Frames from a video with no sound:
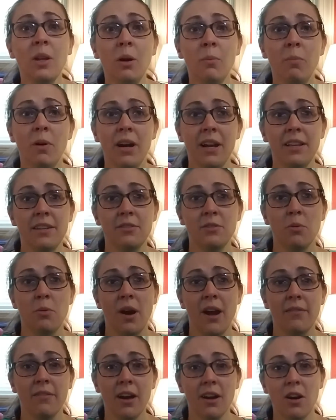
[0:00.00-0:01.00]
But, so
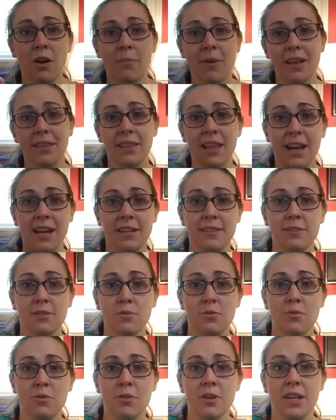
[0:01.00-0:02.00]
I've got all my lights
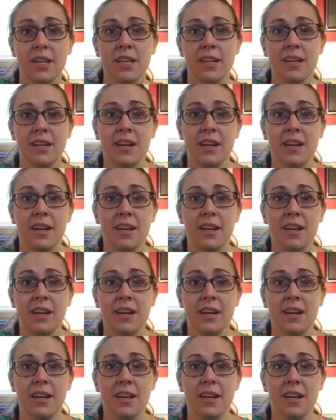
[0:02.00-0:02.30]
on,